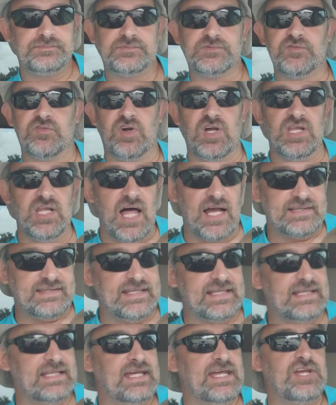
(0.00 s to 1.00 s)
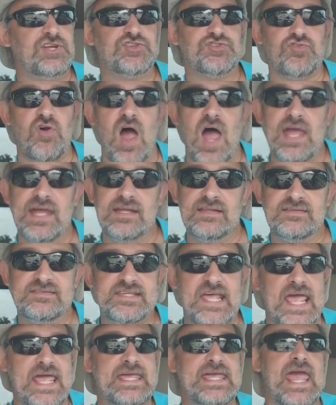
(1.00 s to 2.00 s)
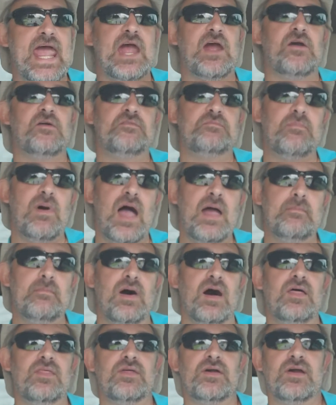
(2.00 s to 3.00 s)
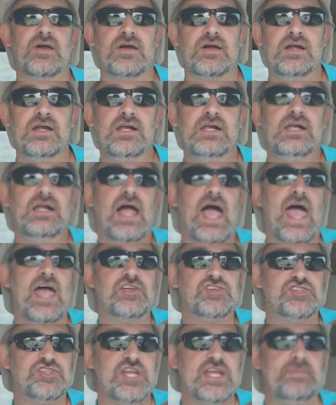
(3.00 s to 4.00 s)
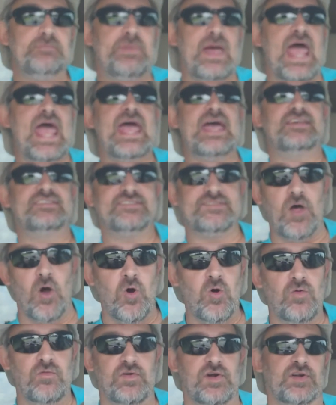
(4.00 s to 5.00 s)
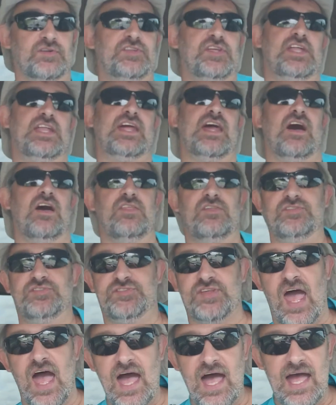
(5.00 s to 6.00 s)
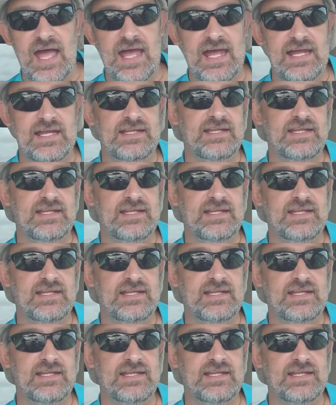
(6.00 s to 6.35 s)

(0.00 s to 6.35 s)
reluctantly try and take care of my mother. as she passed over to the other side,